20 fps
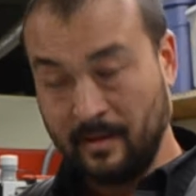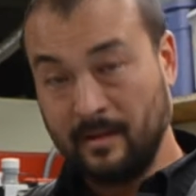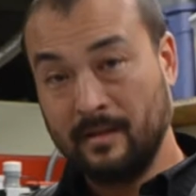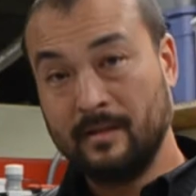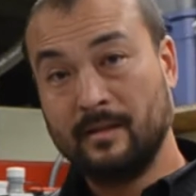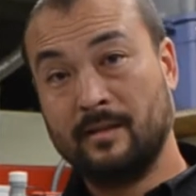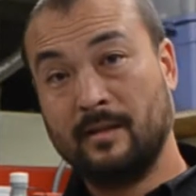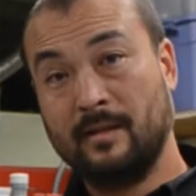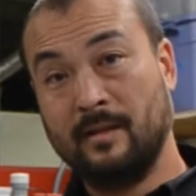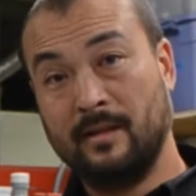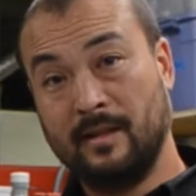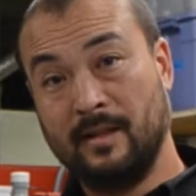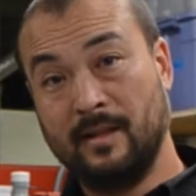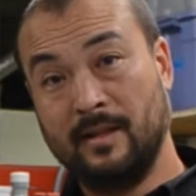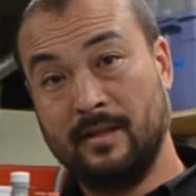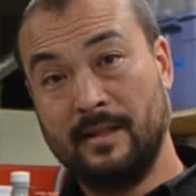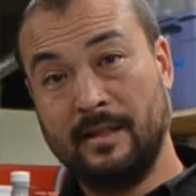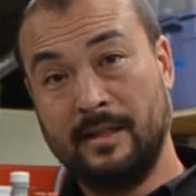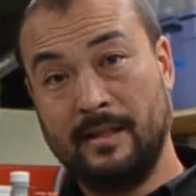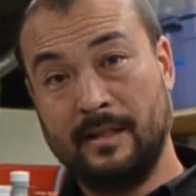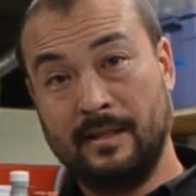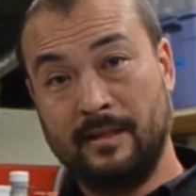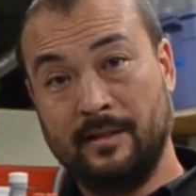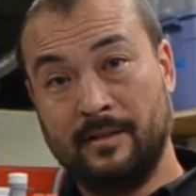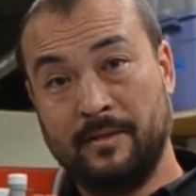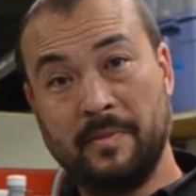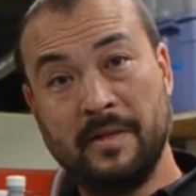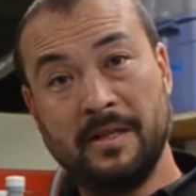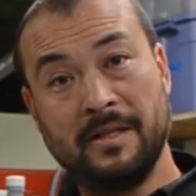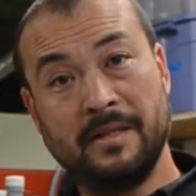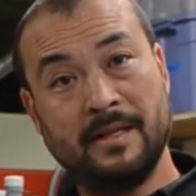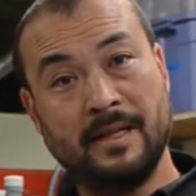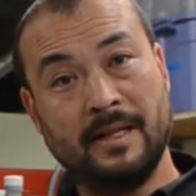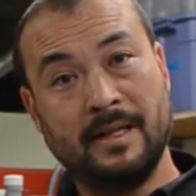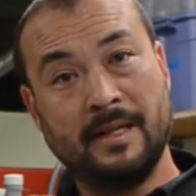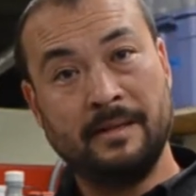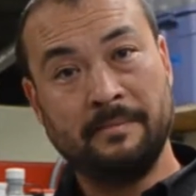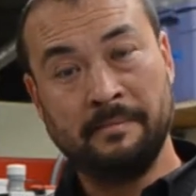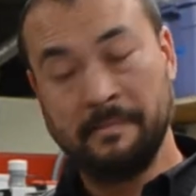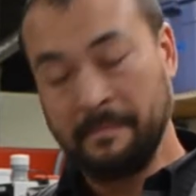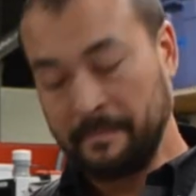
it's going to cut down on your spin time.